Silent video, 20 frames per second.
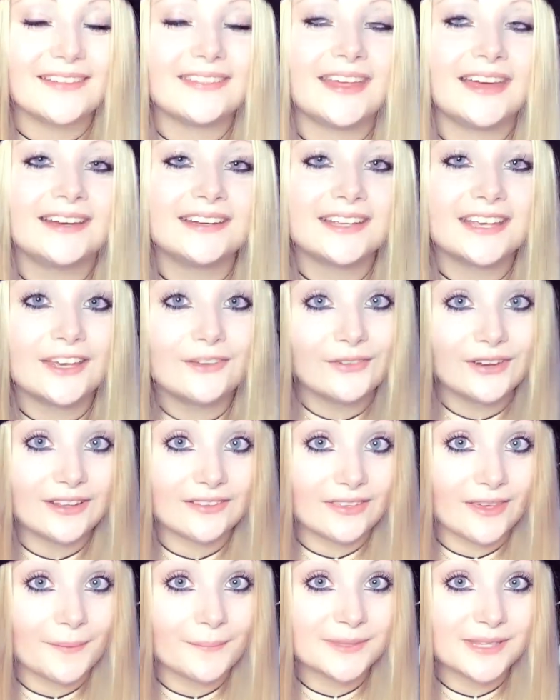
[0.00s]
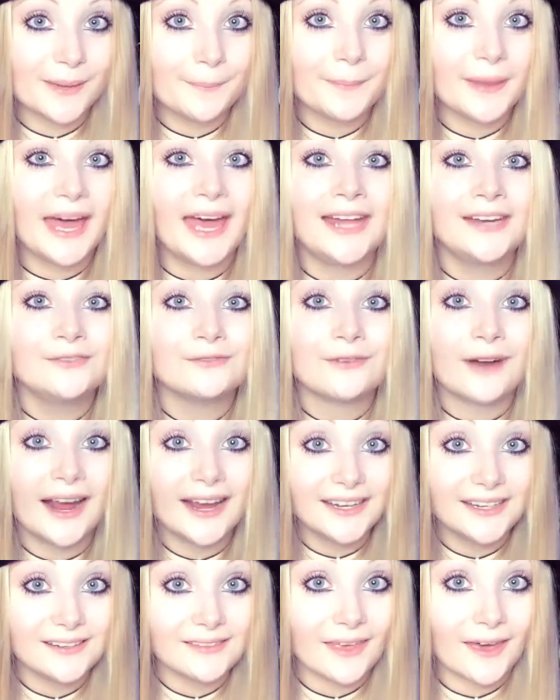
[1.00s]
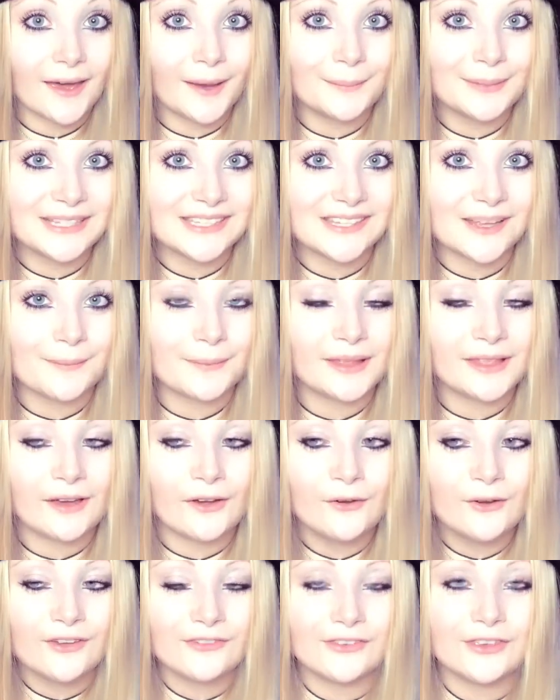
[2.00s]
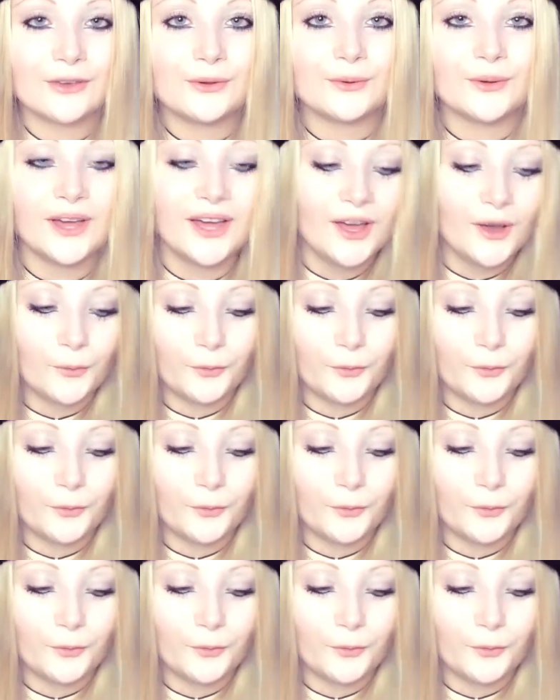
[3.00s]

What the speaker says: then give it a thumbs up and write in the comments down below if you